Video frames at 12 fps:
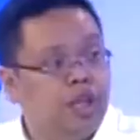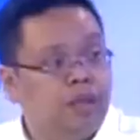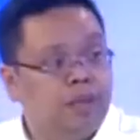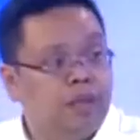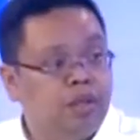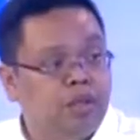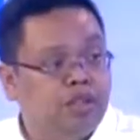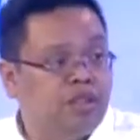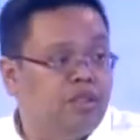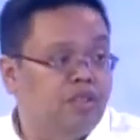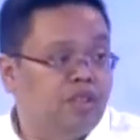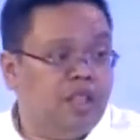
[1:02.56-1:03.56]
copy, which
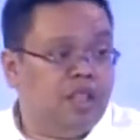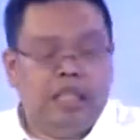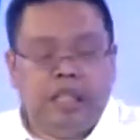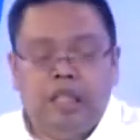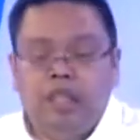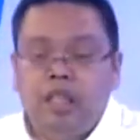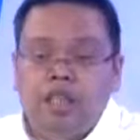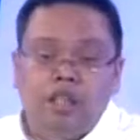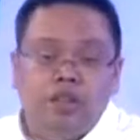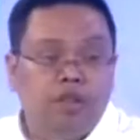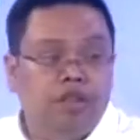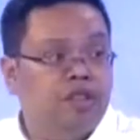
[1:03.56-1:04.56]
is a CD,
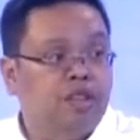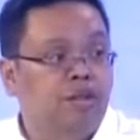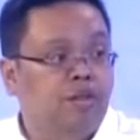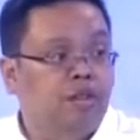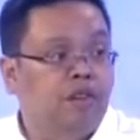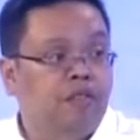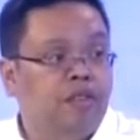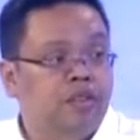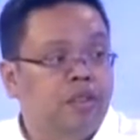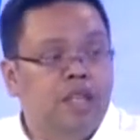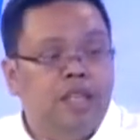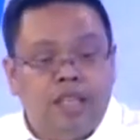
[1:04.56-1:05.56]
to the central
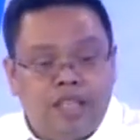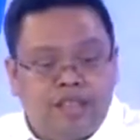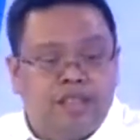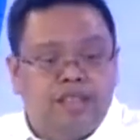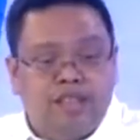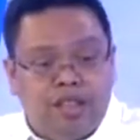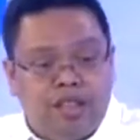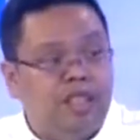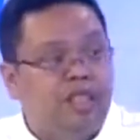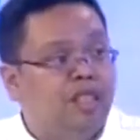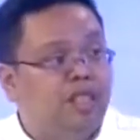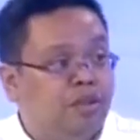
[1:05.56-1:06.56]
office. It's the
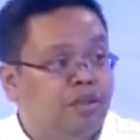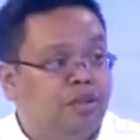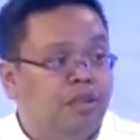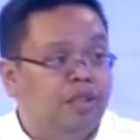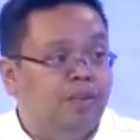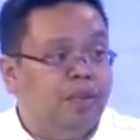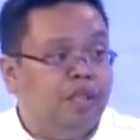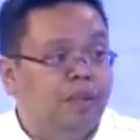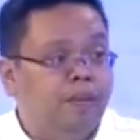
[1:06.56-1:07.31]
CD that was corrupted.